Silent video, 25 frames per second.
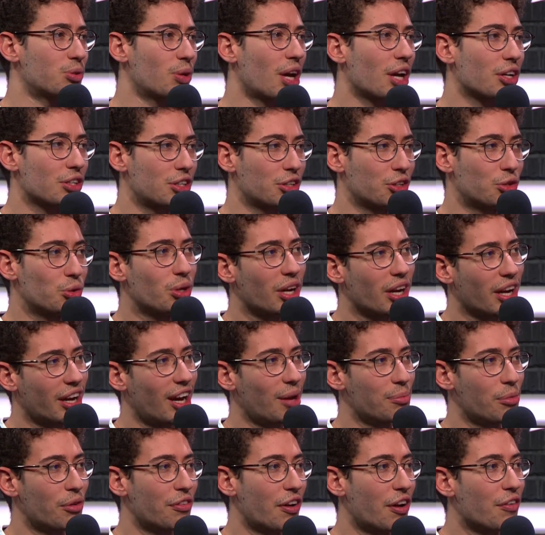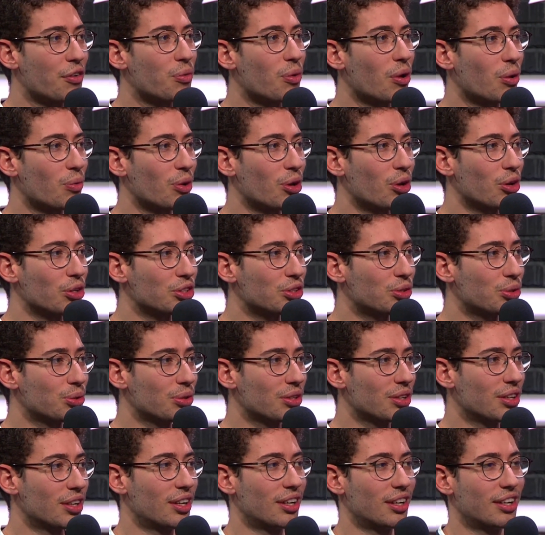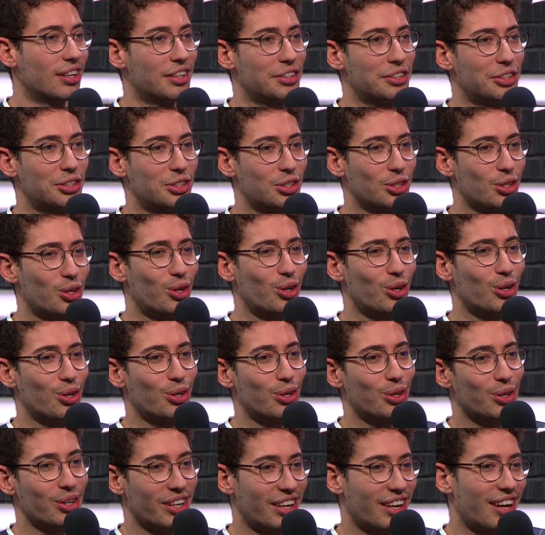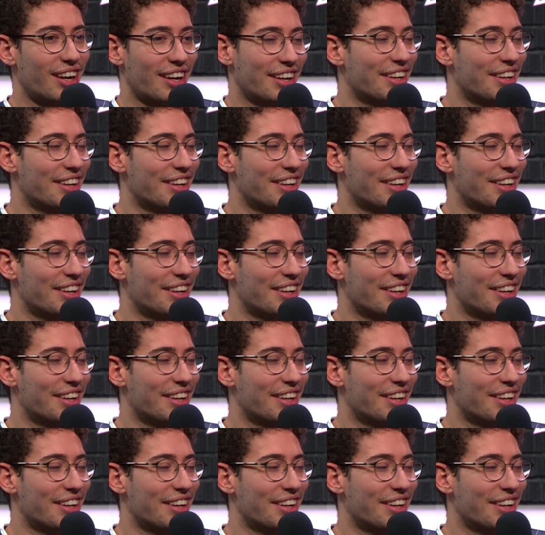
we actually took a game of everyone we lost to. So yeah.